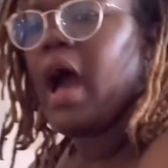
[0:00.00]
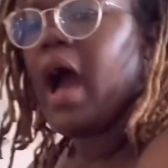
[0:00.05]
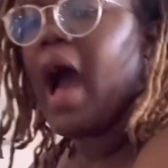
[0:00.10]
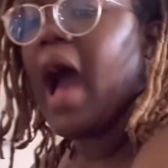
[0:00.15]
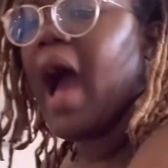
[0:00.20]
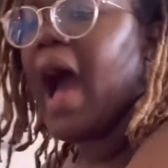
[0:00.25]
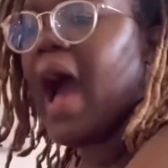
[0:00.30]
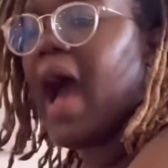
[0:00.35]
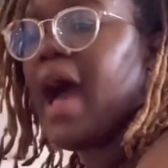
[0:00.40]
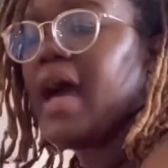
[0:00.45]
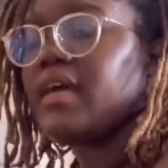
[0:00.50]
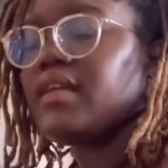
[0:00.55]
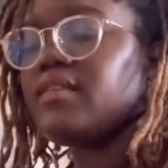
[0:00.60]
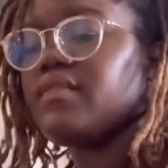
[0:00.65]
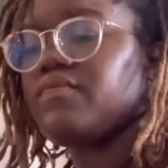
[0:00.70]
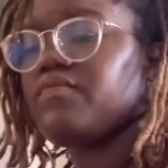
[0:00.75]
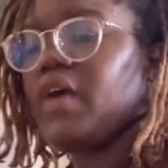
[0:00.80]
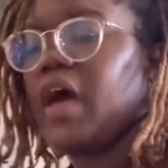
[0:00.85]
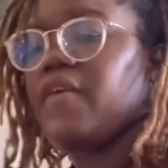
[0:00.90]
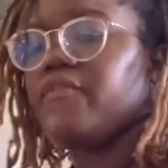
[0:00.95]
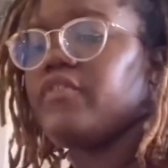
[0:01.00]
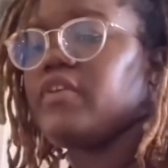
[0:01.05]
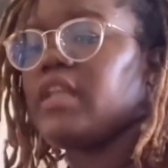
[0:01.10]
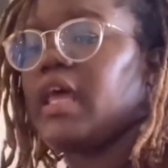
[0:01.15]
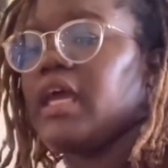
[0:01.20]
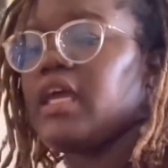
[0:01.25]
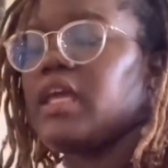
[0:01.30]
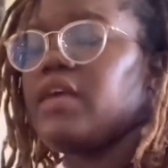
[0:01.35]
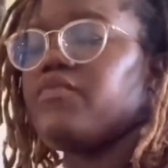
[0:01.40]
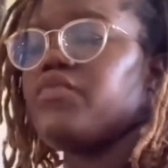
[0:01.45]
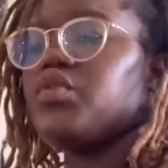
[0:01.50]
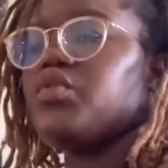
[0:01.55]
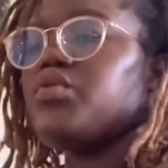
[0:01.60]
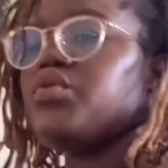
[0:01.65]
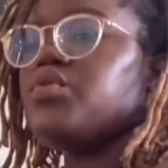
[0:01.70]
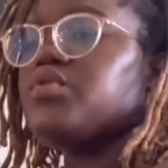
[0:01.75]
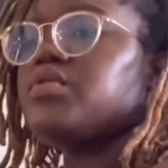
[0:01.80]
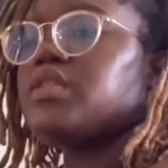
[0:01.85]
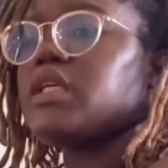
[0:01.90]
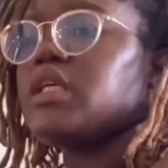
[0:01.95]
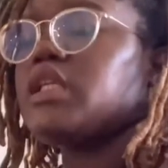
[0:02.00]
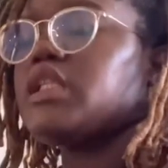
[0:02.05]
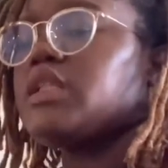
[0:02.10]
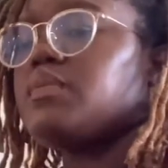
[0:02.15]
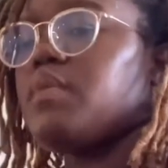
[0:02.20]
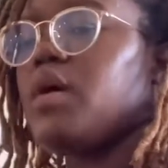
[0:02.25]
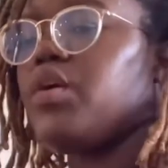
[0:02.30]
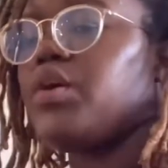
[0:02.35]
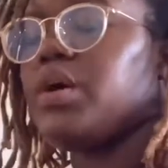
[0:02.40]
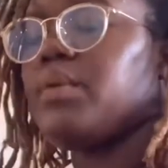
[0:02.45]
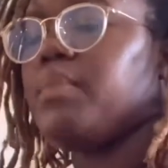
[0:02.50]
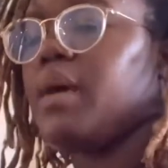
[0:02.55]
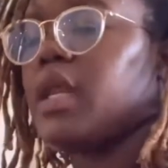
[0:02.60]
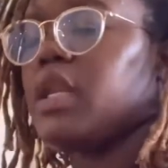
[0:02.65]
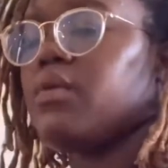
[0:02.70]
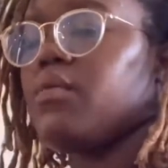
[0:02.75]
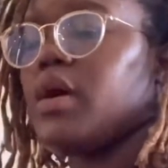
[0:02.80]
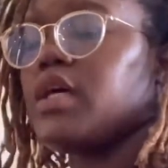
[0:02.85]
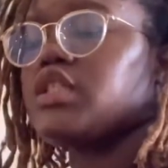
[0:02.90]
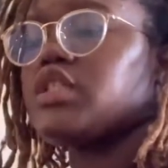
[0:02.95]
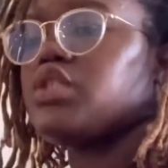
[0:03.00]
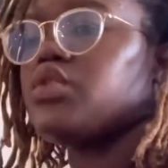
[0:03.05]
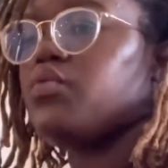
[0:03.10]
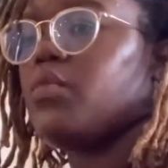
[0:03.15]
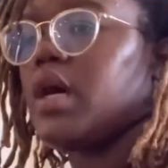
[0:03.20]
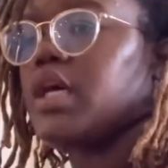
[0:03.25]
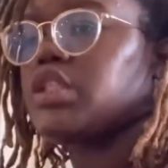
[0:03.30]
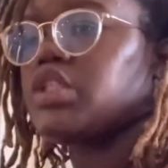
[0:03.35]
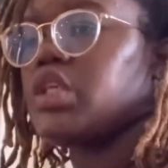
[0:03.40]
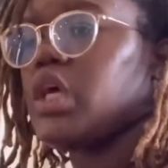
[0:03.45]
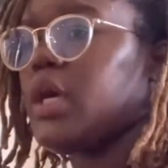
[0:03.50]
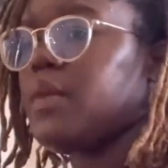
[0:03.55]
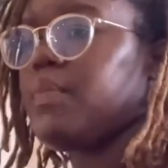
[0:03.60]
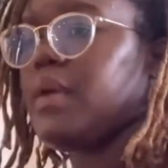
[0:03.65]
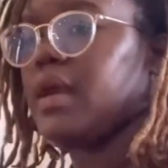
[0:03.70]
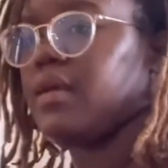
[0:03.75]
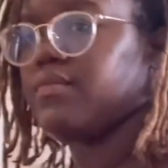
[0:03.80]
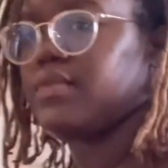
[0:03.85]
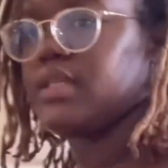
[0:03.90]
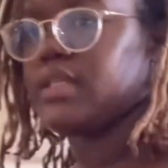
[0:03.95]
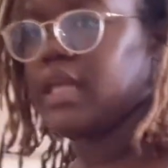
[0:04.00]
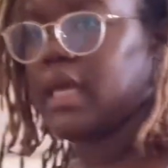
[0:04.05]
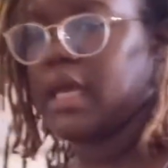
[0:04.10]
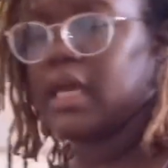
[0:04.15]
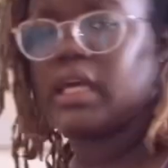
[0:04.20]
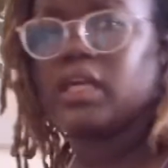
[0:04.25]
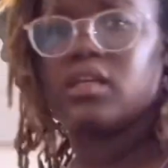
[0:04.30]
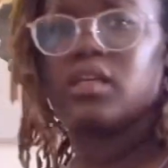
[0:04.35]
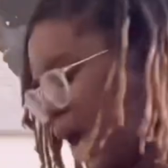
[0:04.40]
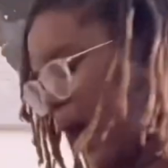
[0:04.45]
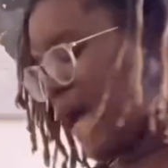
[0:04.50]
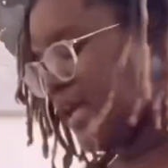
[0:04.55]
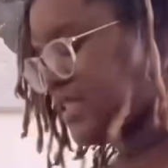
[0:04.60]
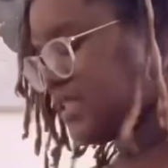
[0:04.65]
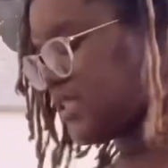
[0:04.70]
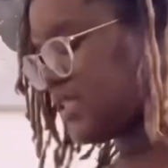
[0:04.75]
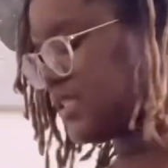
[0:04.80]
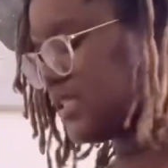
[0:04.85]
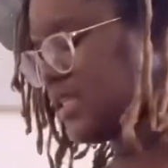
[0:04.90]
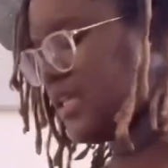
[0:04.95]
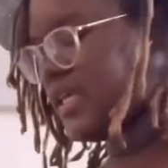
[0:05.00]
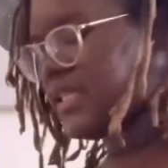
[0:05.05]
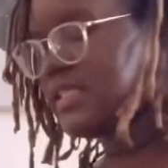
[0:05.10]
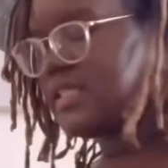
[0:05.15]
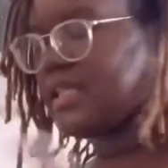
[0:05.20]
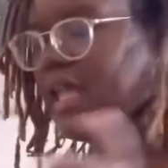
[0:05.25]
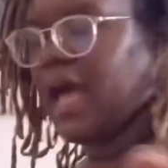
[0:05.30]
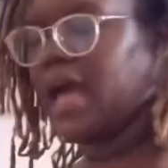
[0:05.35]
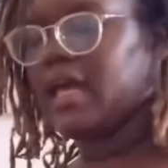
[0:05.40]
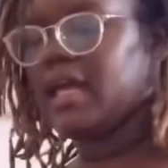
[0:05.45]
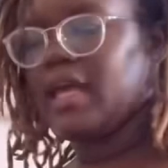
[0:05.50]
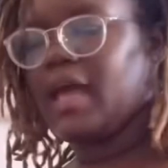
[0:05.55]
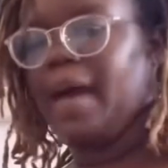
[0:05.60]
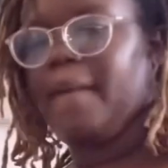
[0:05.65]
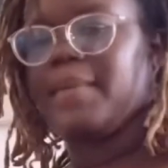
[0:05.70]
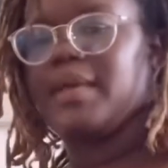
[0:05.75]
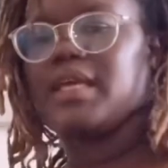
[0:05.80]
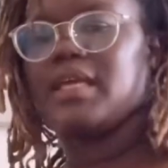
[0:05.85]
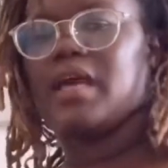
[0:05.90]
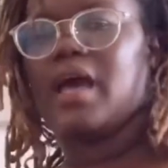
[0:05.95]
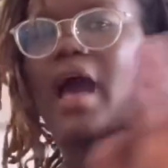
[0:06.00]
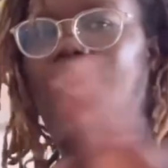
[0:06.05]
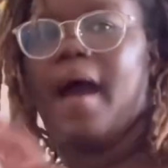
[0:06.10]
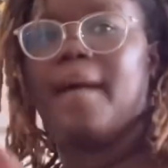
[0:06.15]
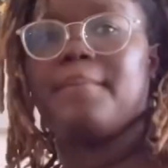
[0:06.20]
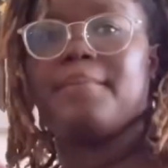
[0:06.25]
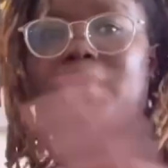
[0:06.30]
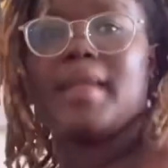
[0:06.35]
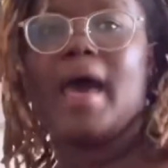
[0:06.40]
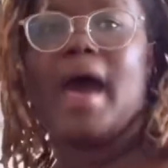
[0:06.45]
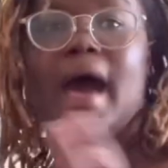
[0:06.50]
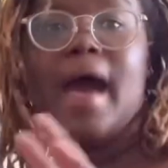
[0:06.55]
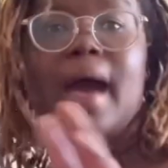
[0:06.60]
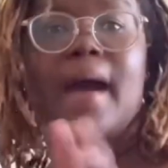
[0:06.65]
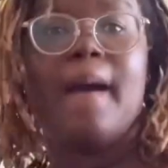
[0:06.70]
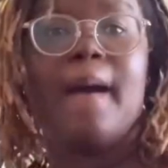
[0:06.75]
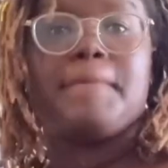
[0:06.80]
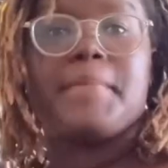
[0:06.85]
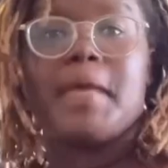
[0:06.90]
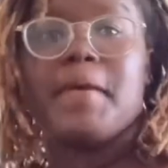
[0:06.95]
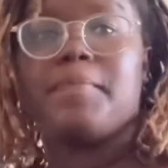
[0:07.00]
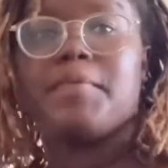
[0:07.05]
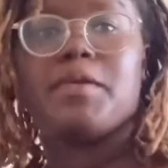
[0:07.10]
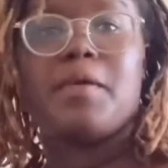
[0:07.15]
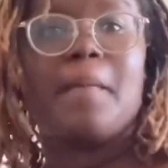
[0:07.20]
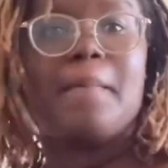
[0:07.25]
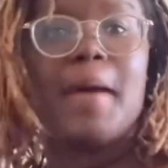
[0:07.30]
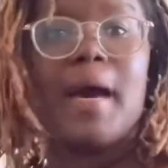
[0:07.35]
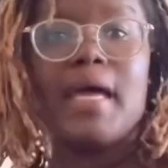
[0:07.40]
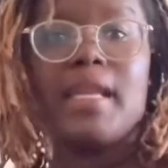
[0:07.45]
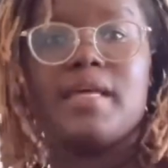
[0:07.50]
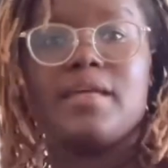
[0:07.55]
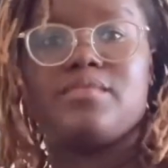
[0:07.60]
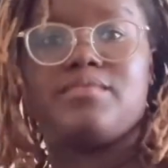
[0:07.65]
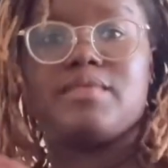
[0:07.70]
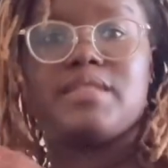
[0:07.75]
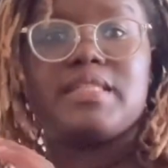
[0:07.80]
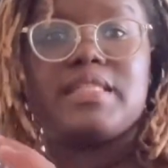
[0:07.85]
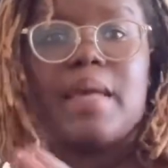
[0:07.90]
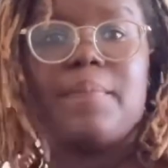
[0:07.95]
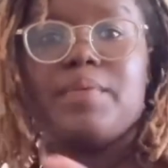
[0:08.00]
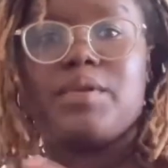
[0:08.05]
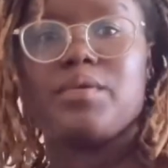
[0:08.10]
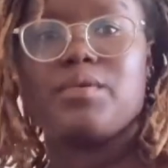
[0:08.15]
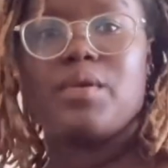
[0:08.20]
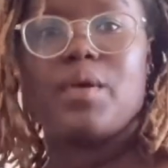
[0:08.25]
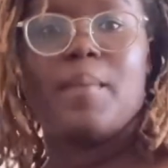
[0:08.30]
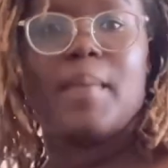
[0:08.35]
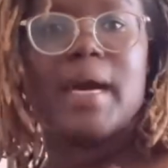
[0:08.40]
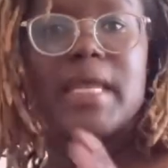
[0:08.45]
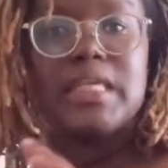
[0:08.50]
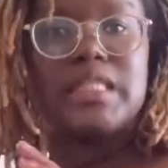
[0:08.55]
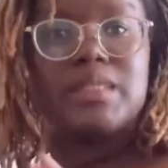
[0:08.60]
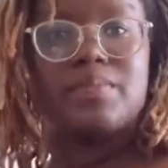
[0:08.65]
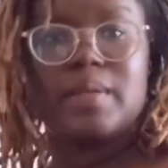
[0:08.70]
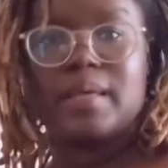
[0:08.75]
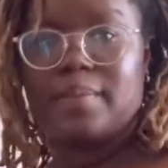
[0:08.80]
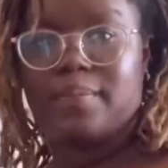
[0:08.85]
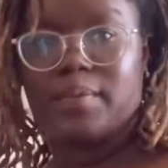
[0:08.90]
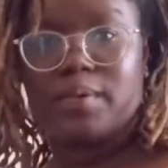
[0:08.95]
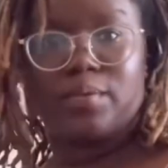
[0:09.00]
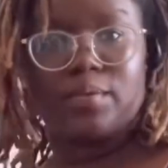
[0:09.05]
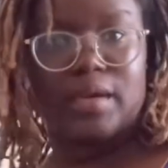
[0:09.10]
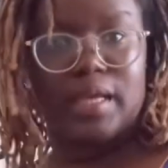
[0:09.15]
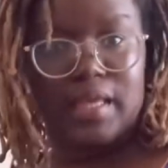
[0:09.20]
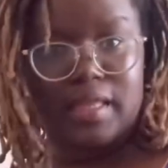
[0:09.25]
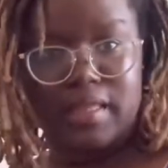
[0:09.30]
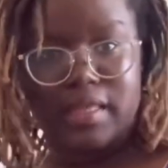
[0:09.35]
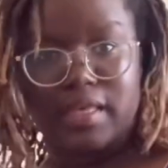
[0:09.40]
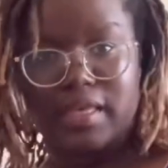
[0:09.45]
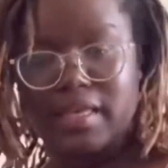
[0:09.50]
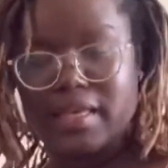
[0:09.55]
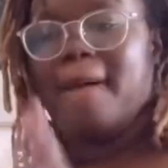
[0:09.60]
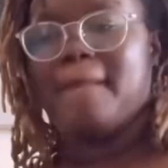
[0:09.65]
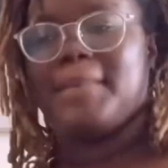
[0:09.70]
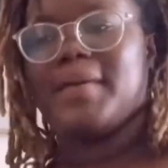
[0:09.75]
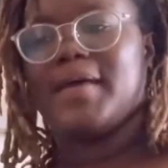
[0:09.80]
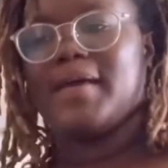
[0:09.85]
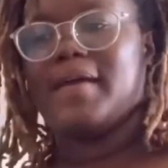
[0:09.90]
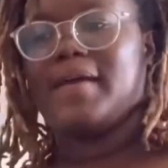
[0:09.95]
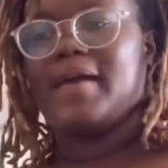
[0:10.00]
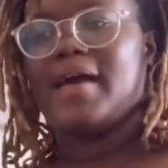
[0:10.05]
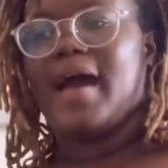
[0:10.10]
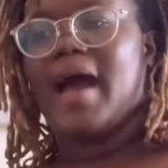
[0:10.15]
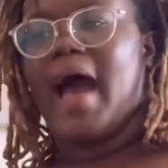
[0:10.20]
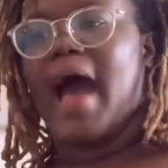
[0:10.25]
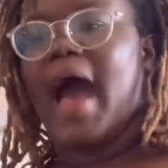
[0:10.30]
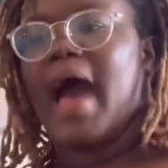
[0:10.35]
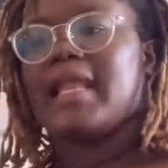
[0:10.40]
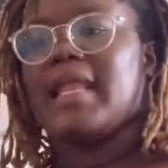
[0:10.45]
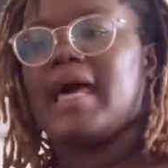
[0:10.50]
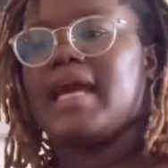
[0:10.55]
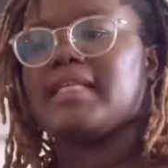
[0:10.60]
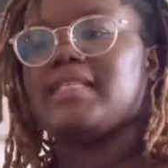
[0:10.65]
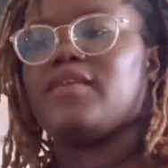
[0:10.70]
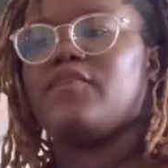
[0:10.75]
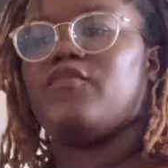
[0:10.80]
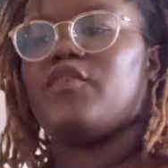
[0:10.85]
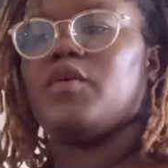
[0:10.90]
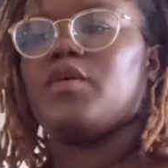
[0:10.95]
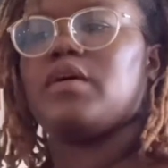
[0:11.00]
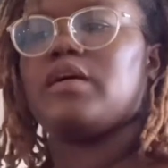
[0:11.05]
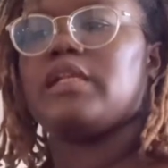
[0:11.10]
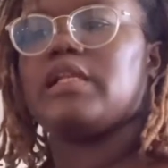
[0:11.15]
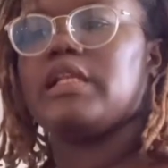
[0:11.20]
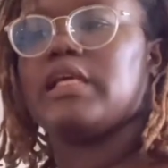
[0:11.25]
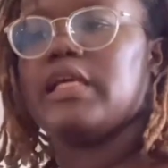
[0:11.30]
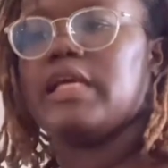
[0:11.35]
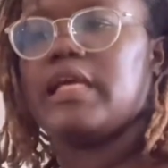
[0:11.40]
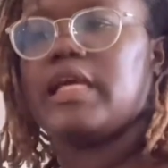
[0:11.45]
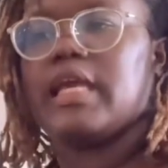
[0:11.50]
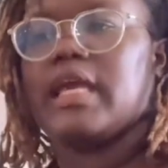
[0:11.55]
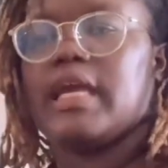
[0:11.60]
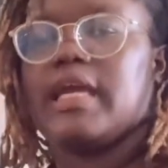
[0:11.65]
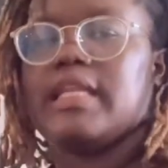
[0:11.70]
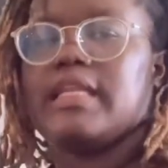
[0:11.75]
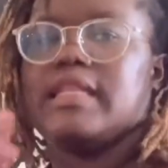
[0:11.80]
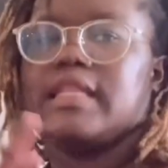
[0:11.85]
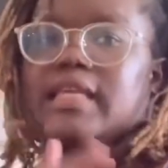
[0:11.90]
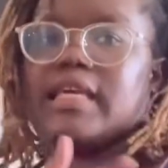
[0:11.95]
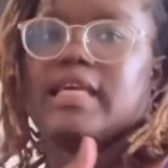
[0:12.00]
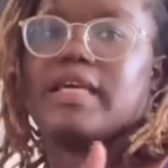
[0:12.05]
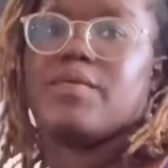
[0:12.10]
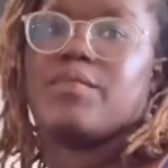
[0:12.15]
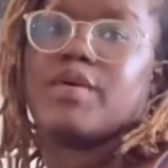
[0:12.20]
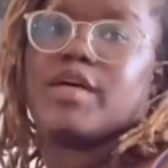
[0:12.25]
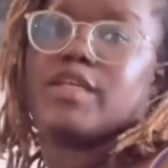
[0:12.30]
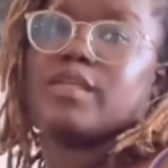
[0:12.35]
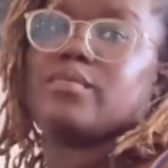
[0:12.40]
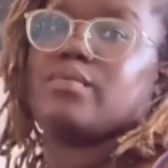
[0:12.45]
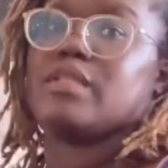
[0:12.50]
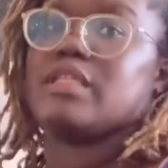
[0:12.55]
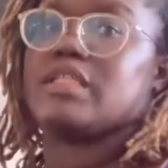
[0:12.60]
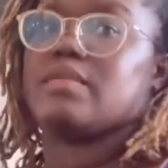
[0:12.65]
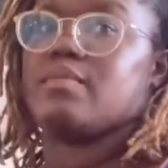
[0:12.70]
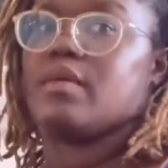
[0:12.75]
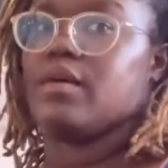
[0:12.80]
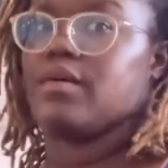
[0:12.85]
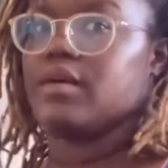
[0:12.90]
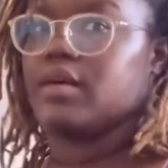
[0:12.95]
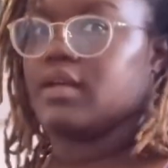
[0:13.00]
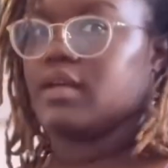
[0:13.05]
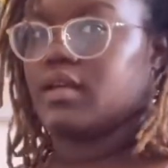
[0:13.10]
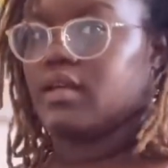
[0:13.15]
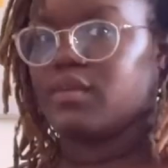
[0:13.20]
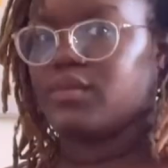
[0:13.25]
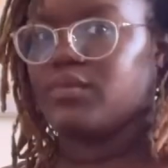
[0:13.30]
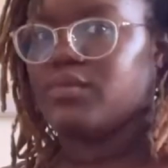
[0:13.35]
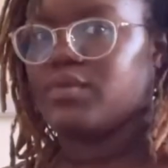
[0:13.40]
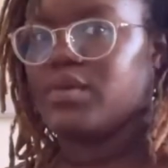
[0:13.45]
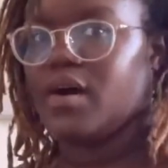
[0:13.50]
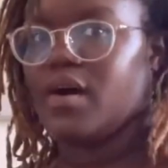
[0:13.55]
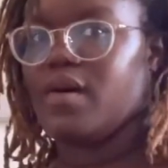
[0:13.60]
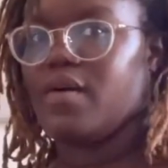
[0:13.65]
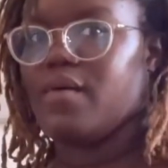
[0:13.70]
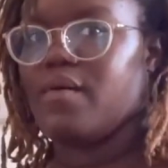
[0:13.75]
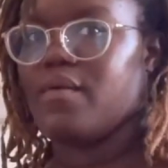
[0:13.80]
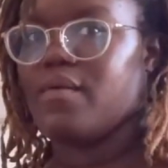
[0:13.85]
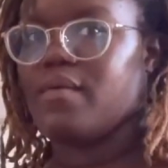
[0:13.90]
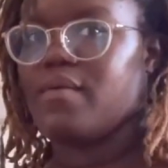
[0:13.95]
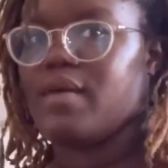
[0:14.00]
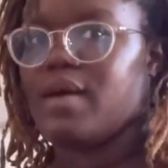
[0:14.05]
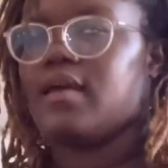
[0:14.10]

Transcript: I I feel like if you use a smell good body wash to wash up every day. I just, it's not, I mean, I'm not pimping on body, stepping on nobody's pimping or nothing. But I like to feel clean and then we can do the smell good, you know?